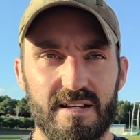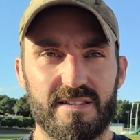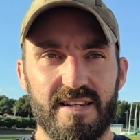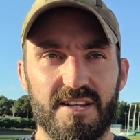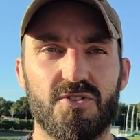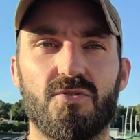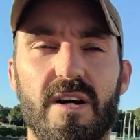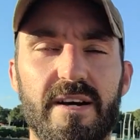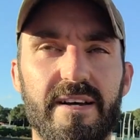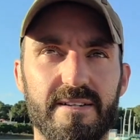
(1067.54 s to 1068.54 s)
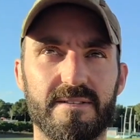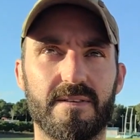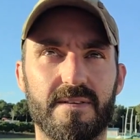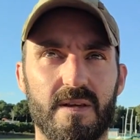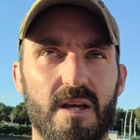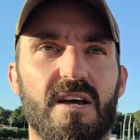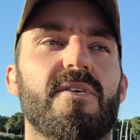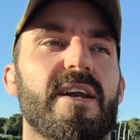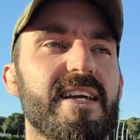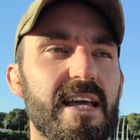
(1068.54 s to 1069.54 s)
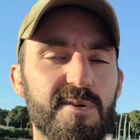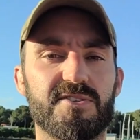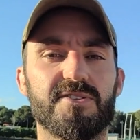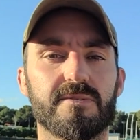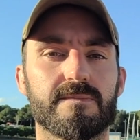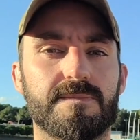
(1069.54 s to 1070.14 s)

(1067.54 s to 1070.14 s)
did I do what I came here to do?